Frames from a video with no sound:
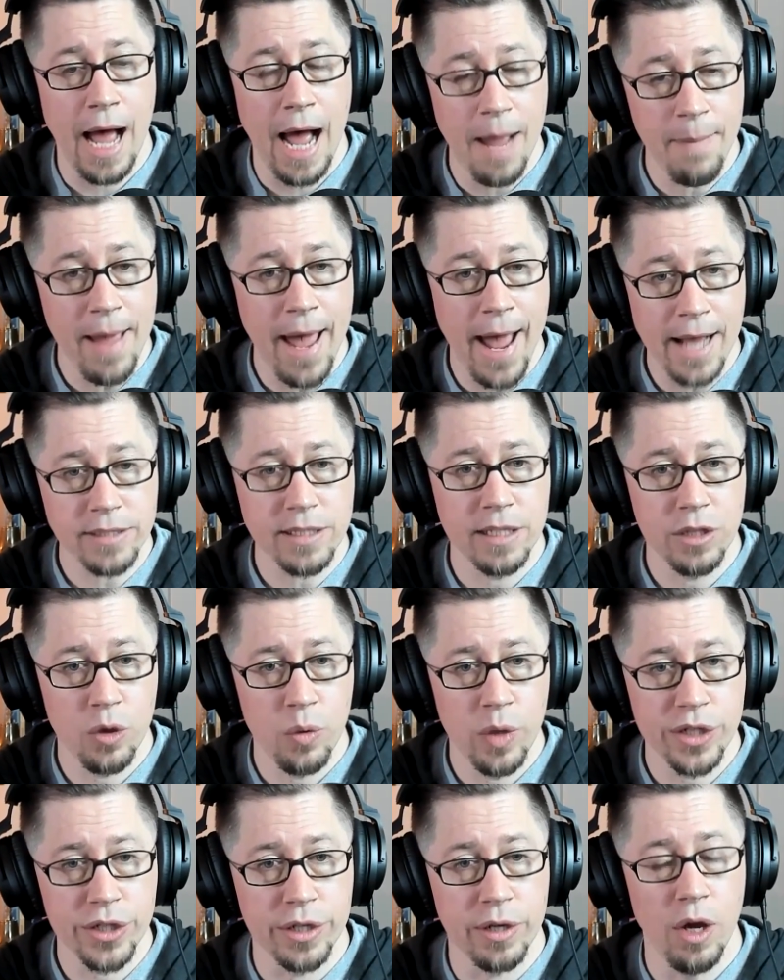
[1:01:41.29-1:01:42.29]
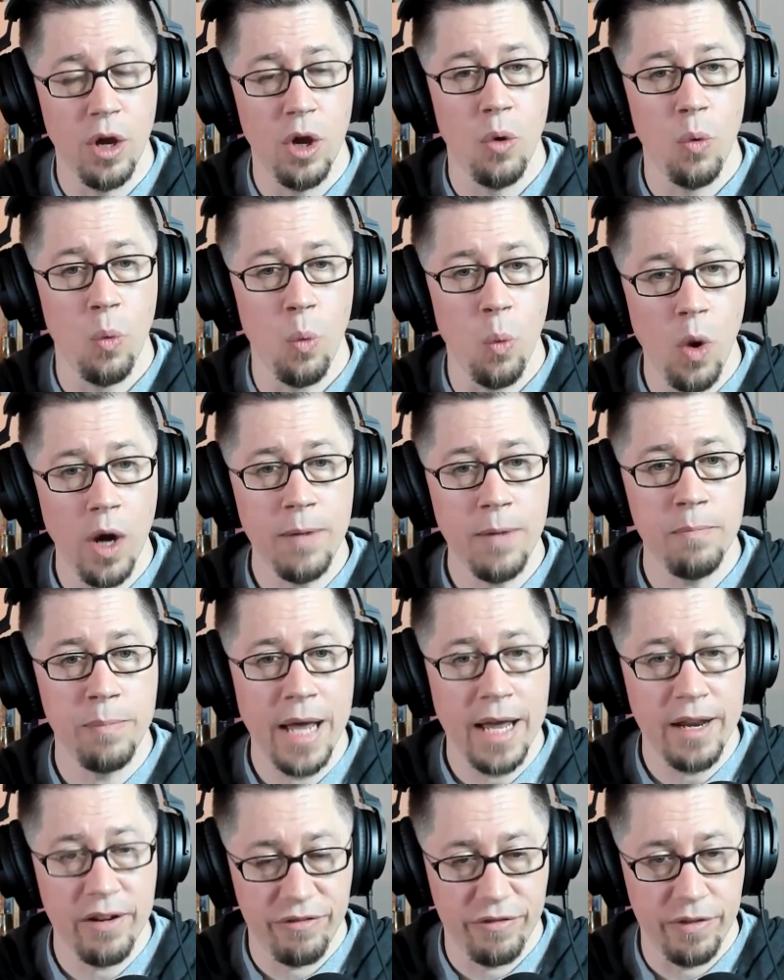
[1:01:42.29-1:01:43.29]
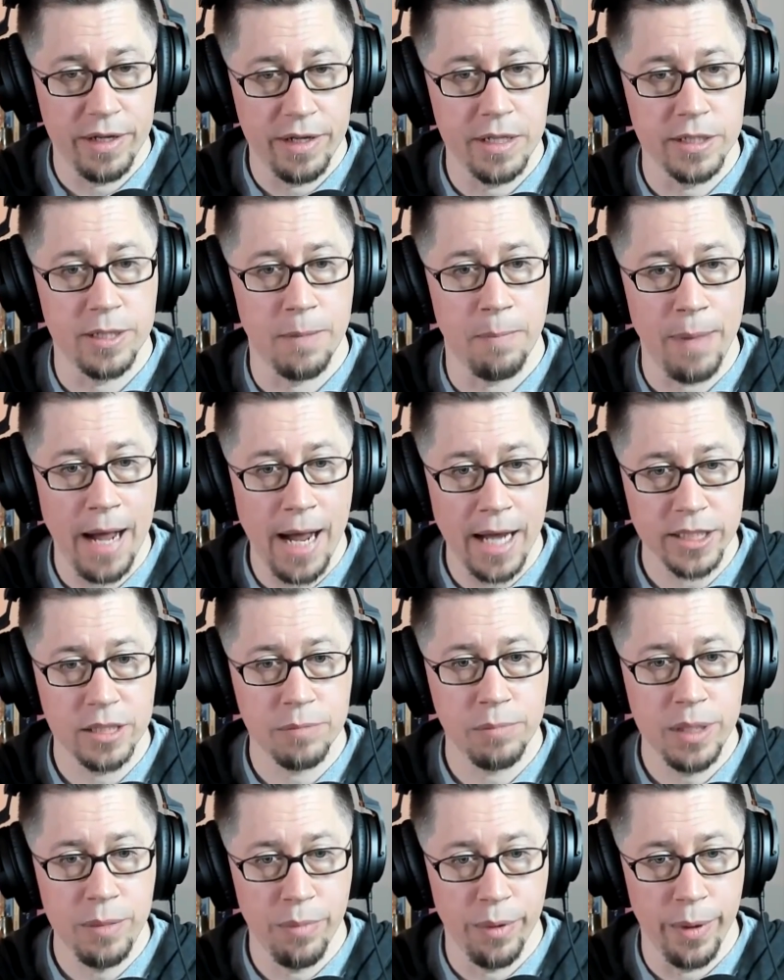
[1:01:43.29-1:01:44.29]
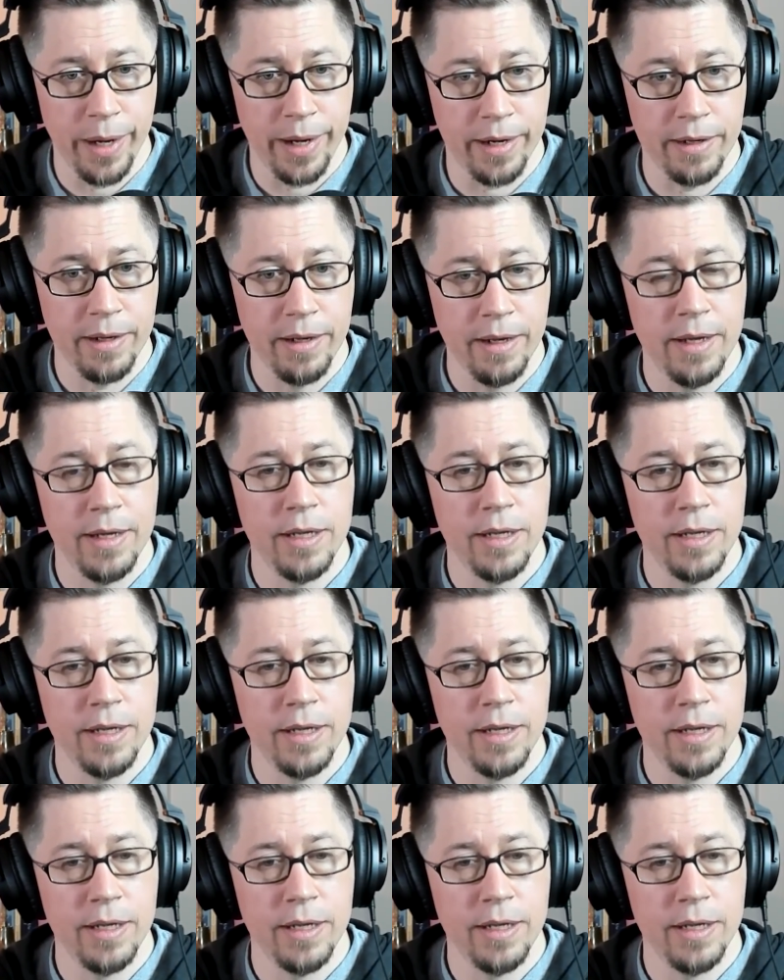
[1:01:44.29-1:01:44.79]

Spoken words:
I'm asking the question: what benefit does it possibly bring